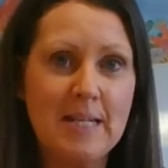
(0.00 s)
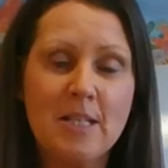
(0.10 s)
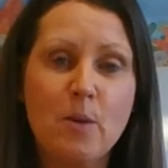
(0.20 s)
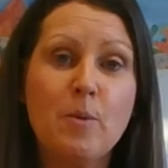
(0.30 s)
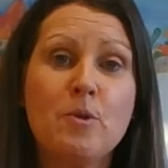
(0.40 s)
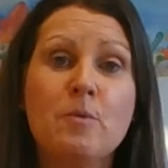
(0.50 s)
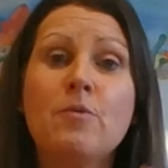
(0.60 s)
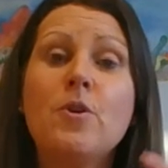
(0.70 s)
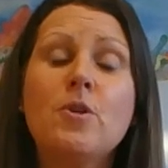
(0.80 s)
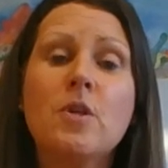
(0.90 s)
So we put some
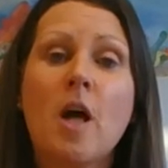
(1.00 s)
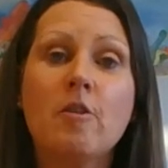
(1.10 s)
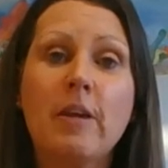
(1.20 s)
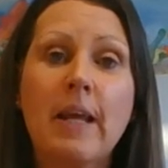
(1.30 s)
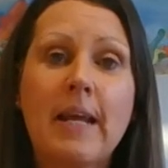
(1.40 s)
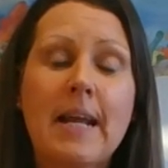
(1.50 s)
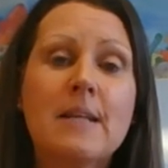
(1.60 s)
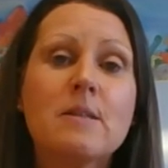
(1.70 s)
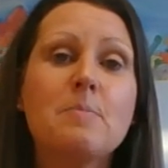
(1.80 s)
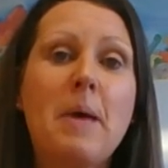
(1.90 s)
food colouring in
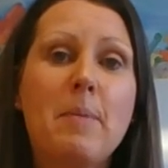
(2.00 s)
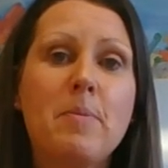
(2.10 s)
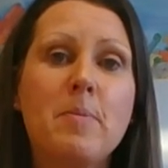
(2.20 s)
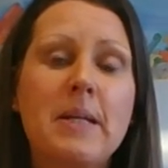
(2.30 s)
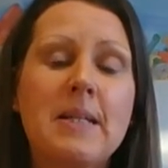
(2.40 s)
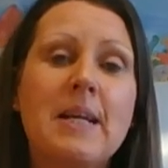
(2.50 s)
and some peppermint,